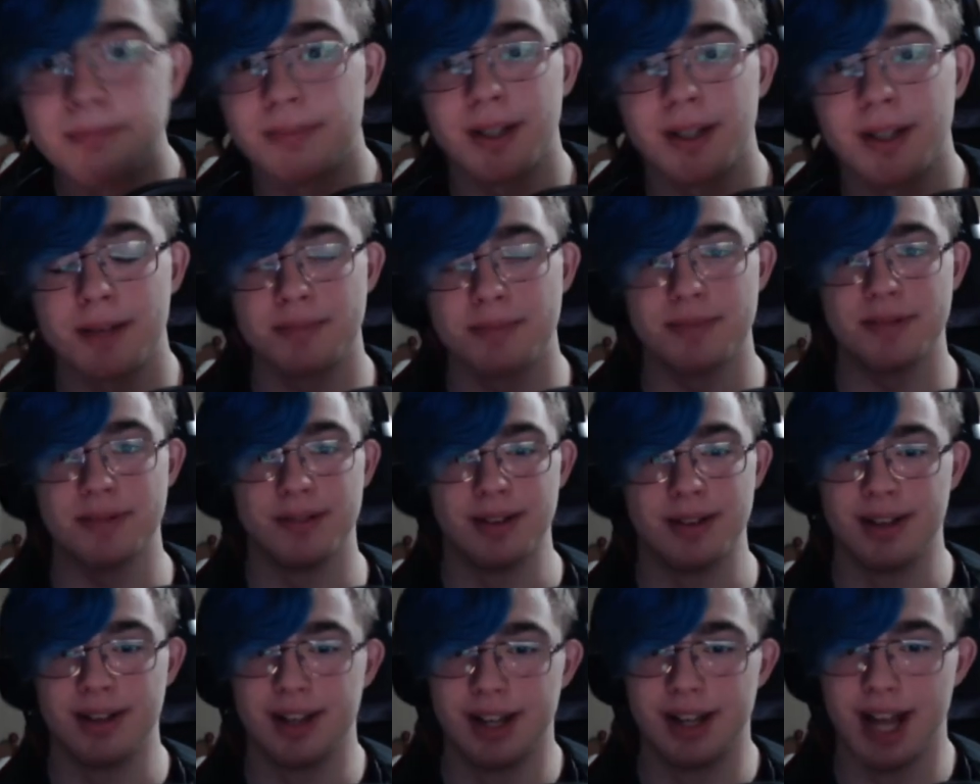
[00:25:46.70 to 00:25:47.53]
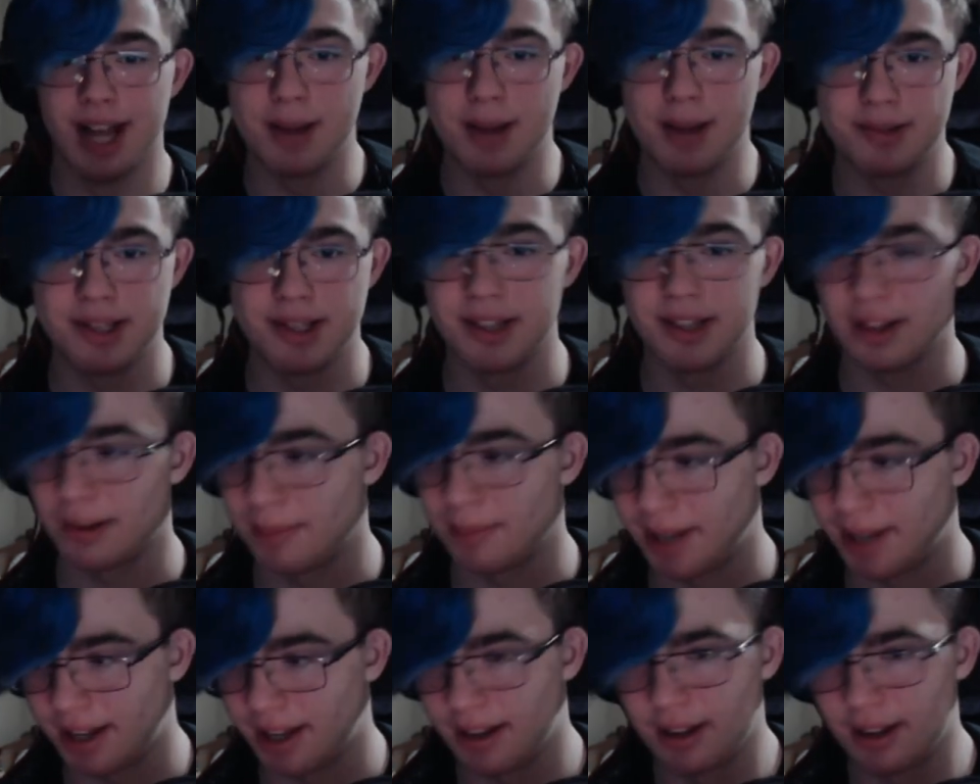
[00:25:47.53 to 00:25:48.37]
I'm sitting there, I'm
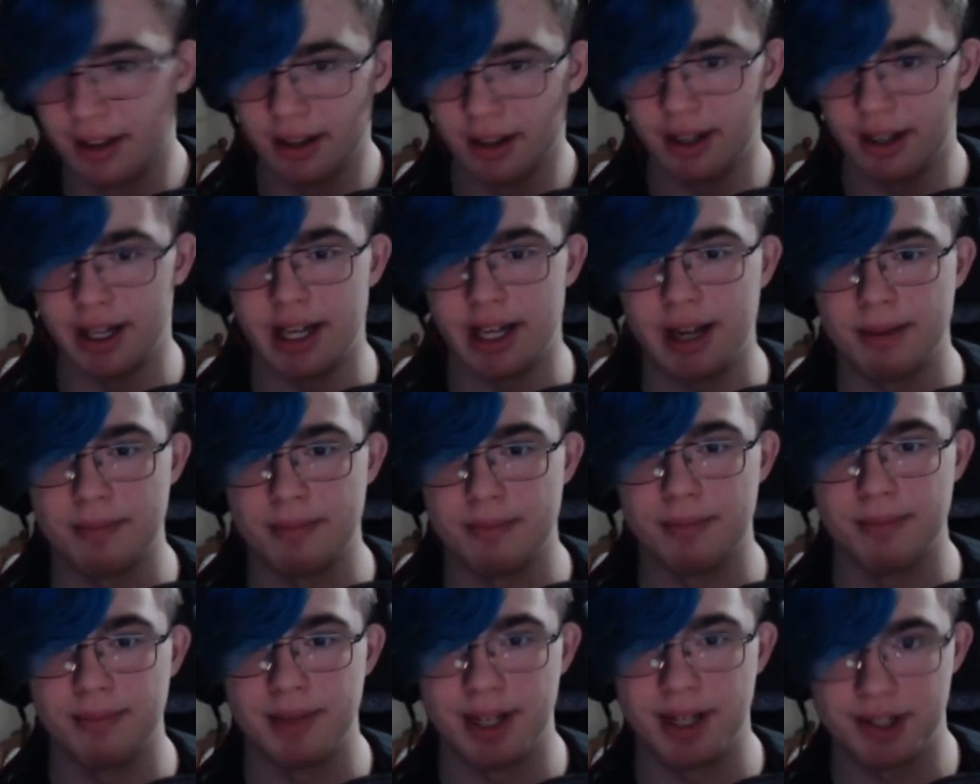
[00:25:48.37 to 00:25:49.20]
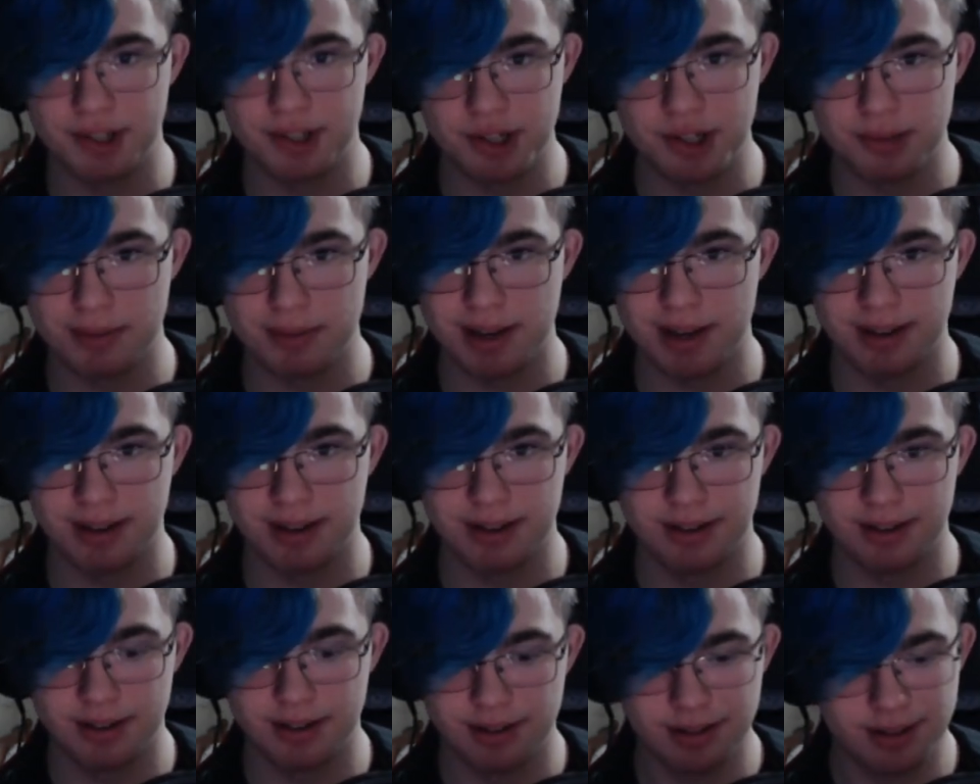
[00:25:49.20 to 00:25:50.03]
like, excuse me.
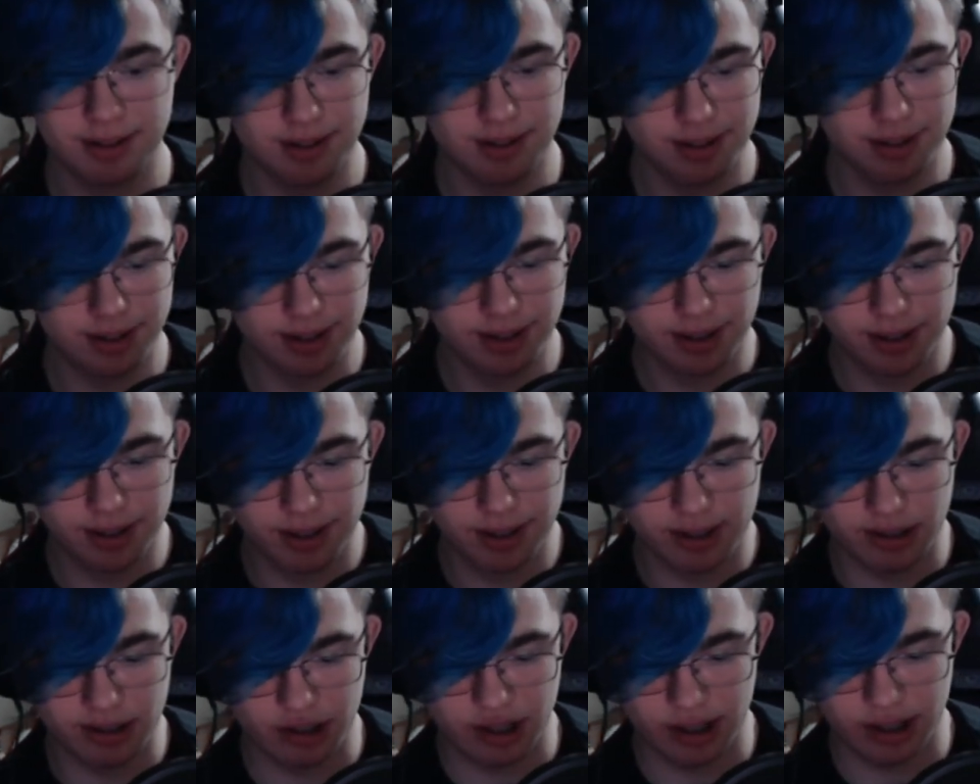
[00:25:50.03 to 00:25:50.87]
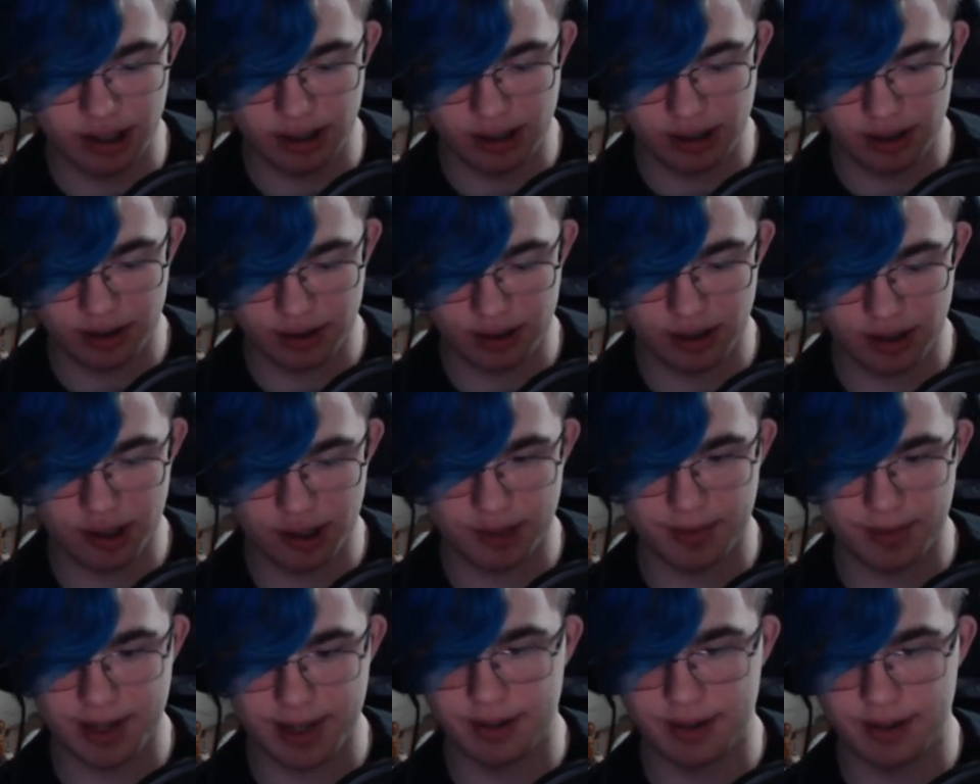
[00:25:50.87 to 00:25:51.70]
And she turns
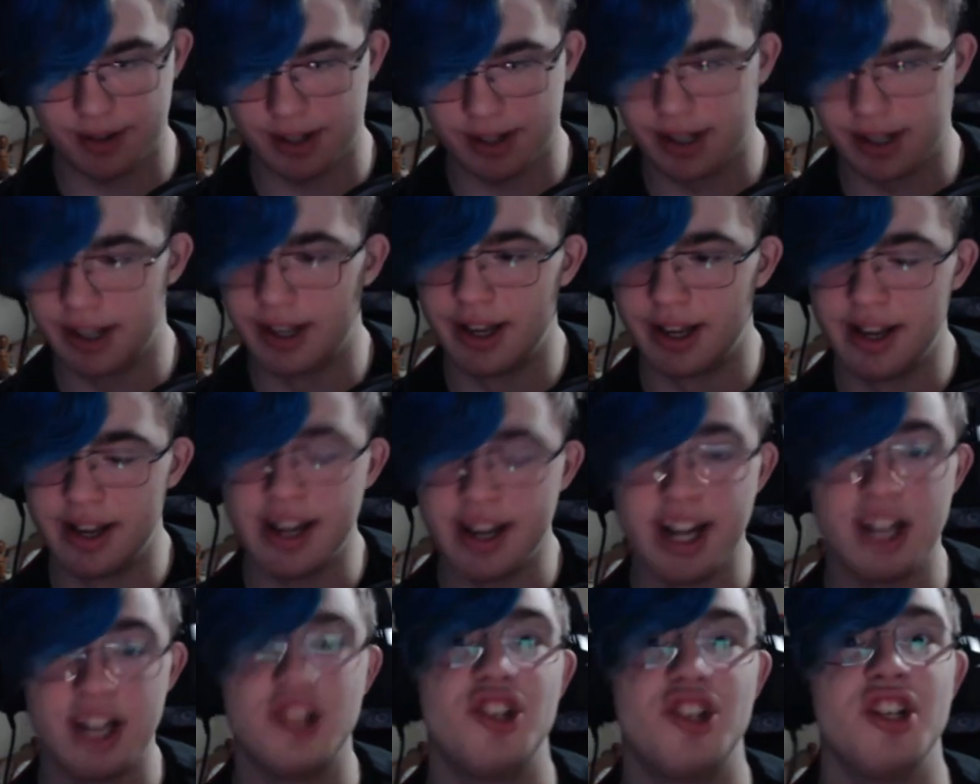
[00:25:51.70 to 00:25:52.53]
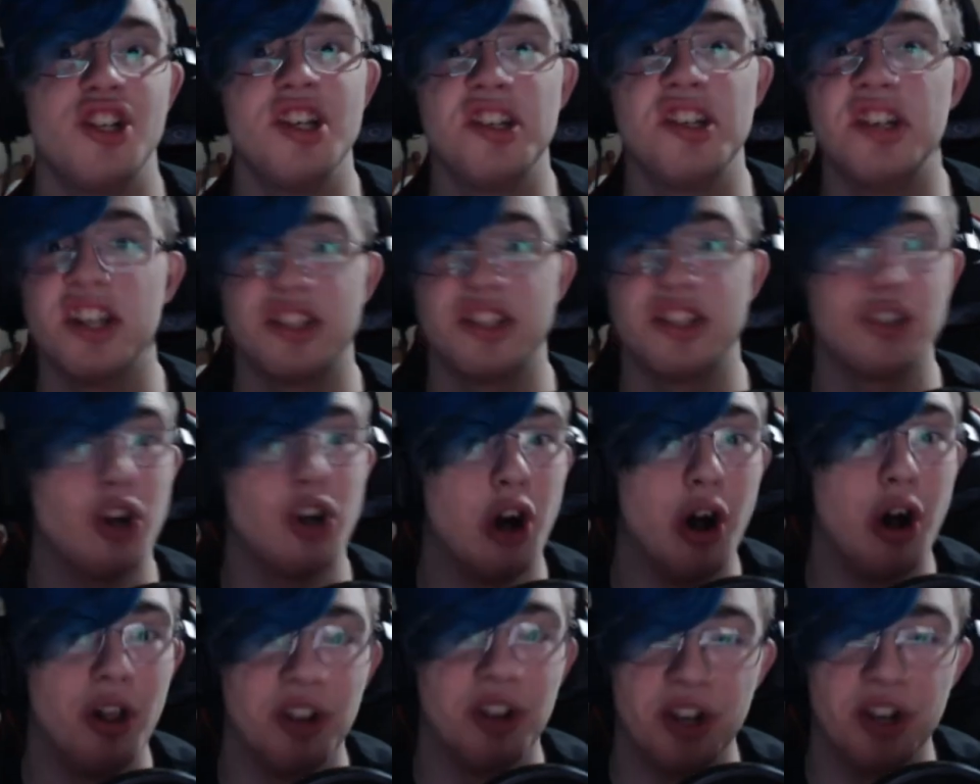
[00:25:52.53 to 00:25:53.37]
around and she gets
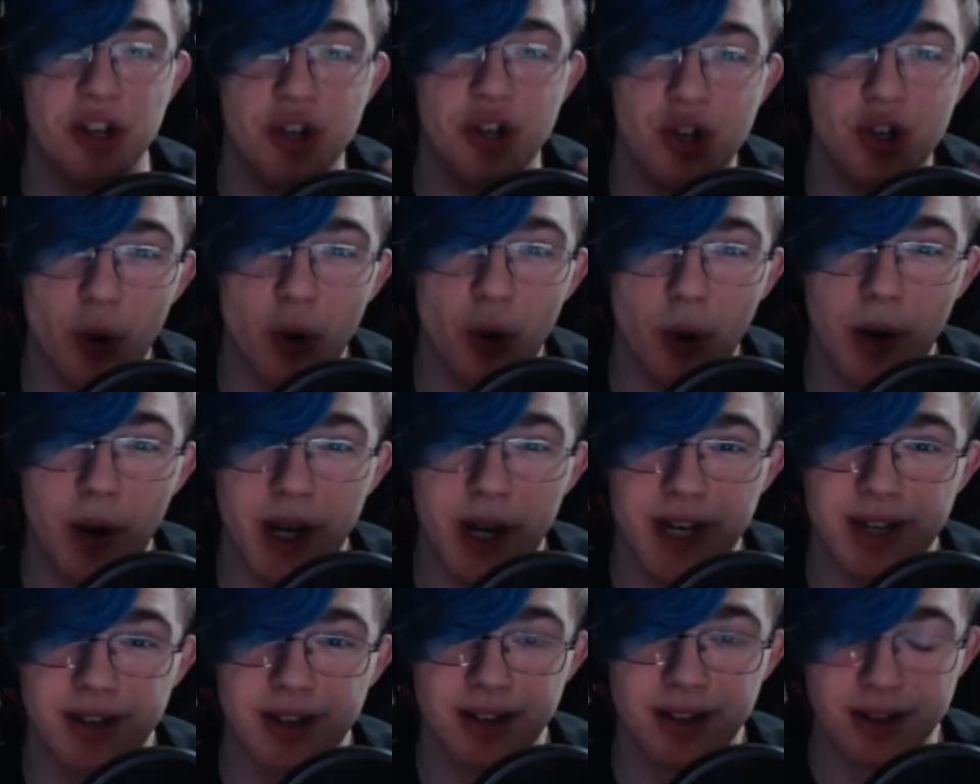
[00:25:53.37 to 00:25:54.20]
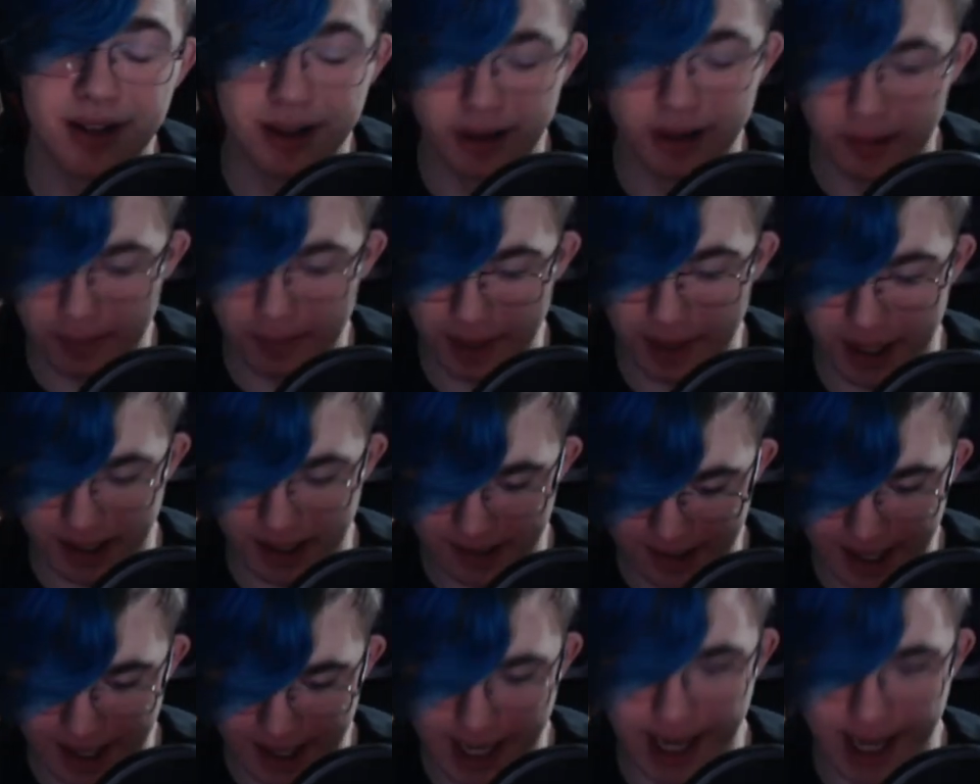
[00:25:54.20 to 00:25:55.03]
all annoyed because
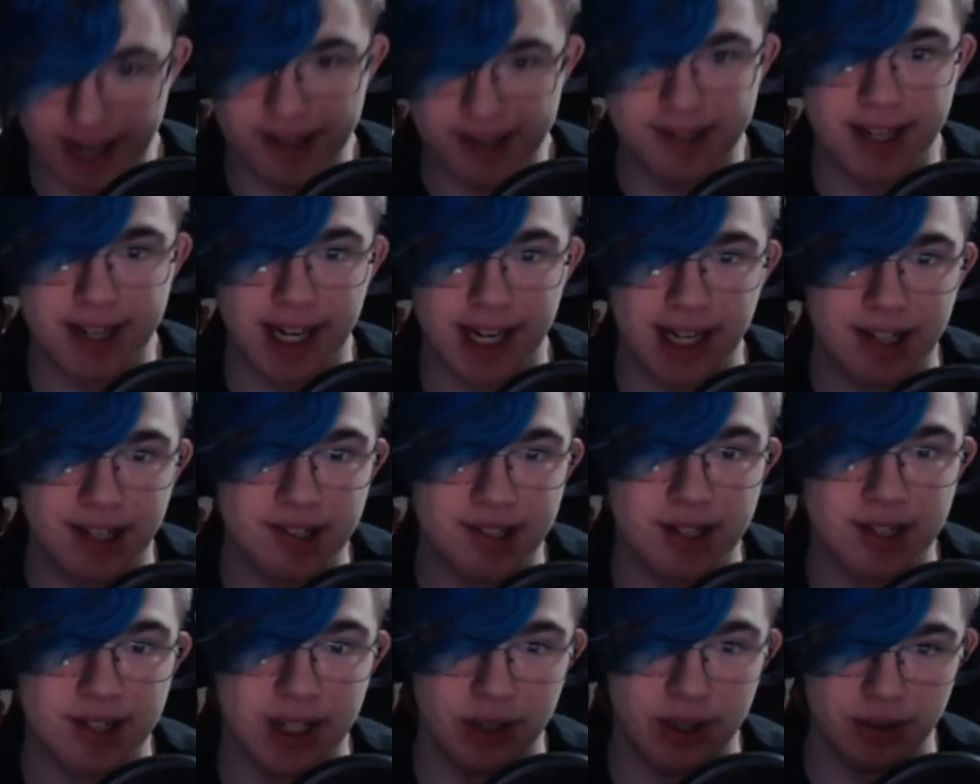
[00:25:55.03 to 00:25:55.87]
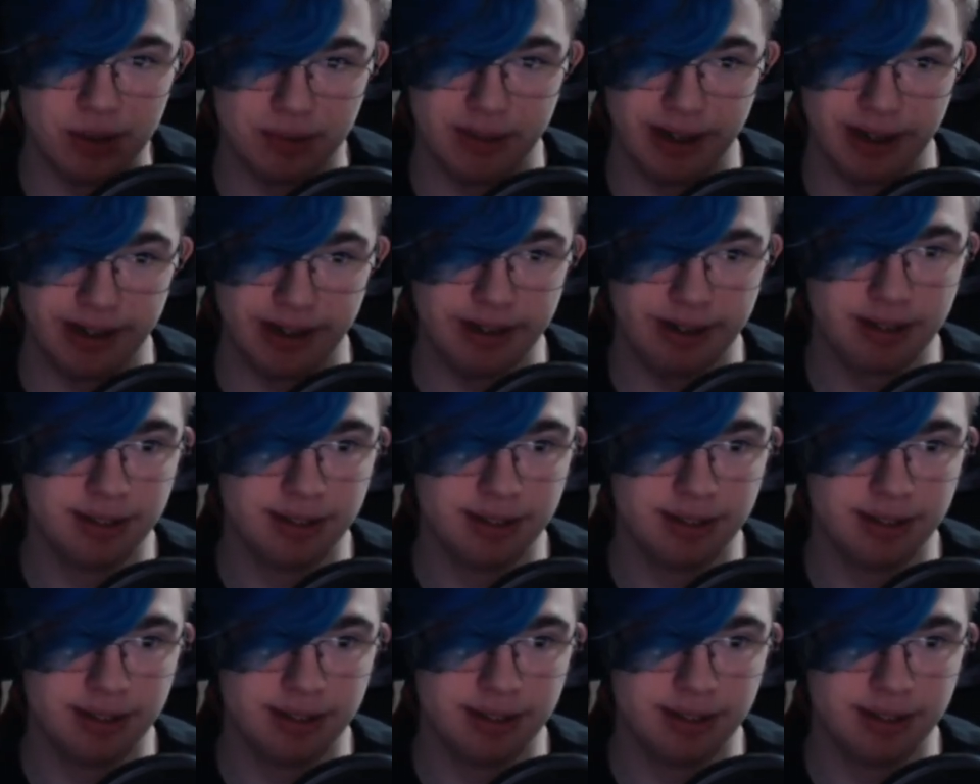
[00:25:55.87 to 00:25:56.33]
I said excuse me.